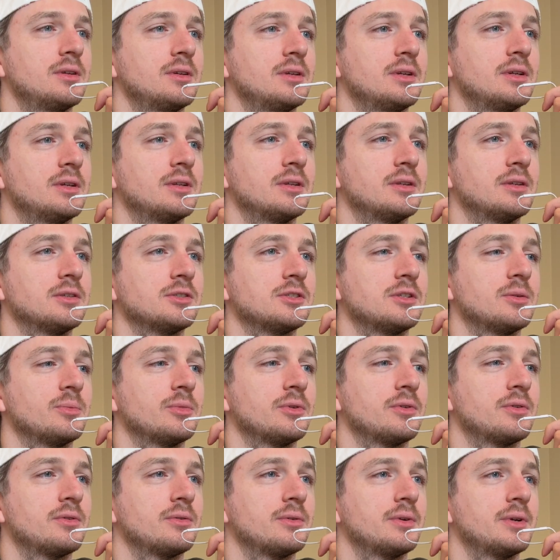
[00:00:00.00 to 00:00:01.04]
And here's number
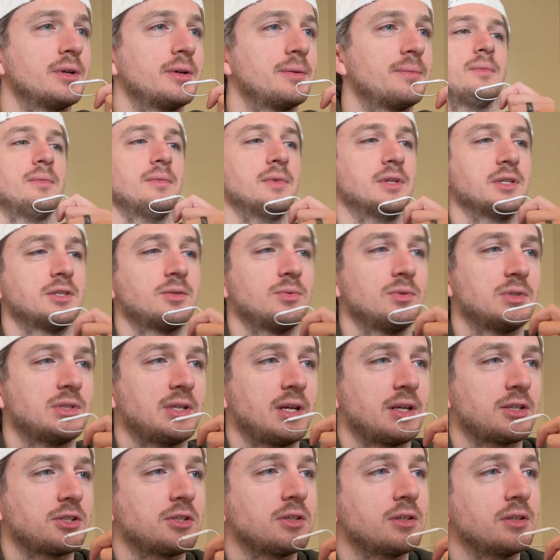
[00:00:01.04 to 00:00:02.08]
3. This was
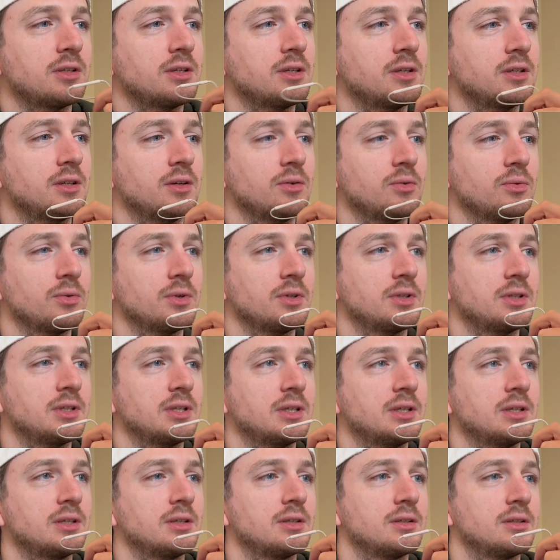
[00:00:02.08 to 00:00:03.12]
actually a
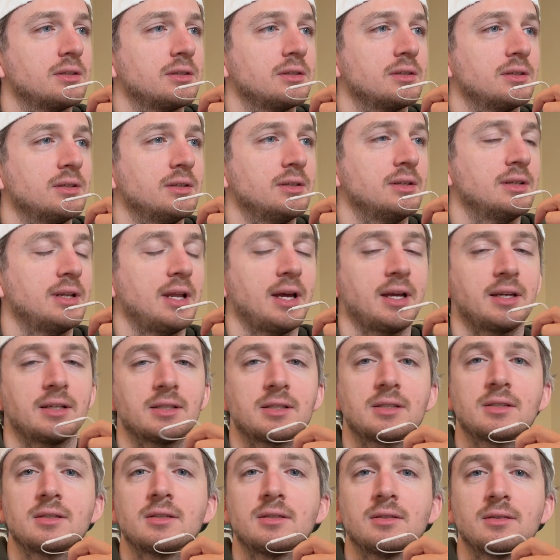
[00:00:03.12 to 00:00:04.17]
really
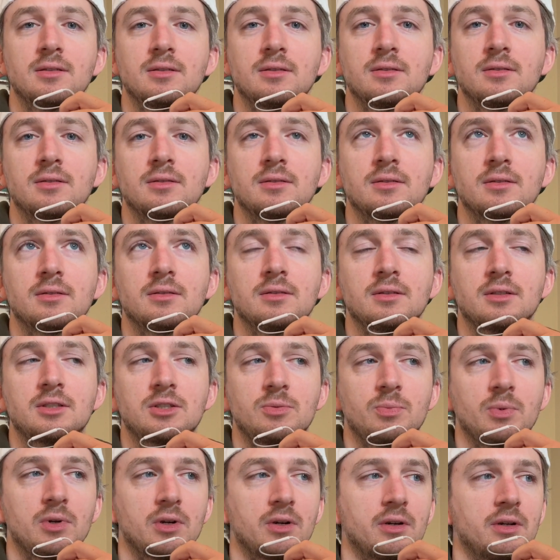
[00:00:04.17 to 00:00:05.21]
nice
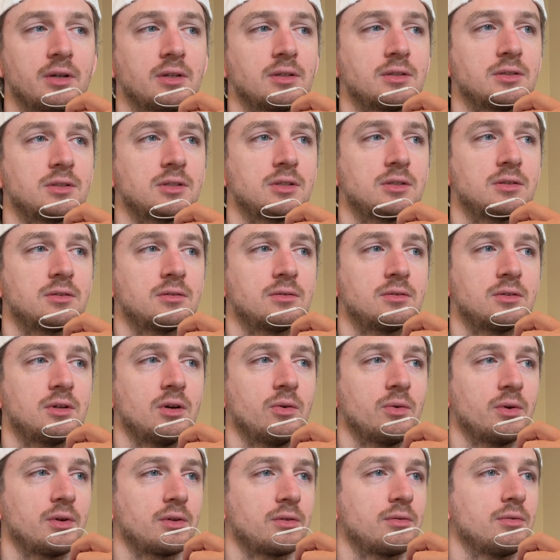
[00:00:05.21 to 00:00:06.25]
experience
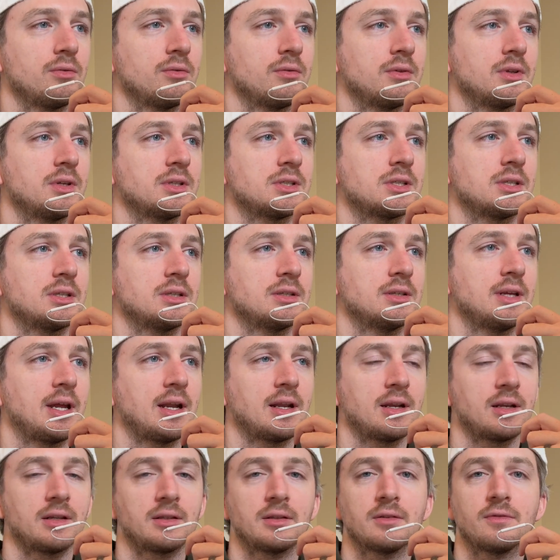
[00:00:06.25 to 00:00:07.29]
going through this and
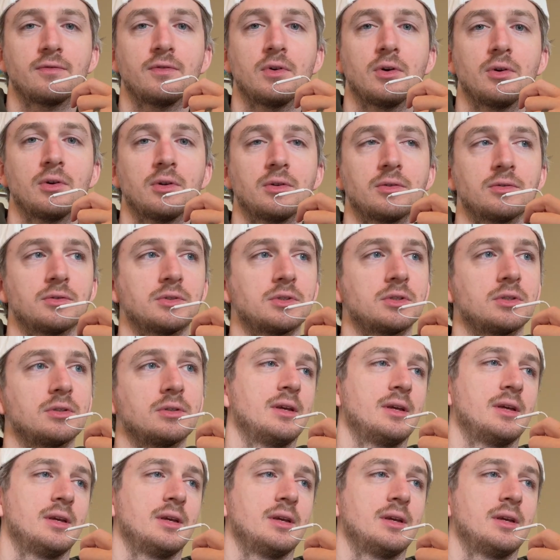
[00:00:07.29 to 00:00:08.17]
editing the photos.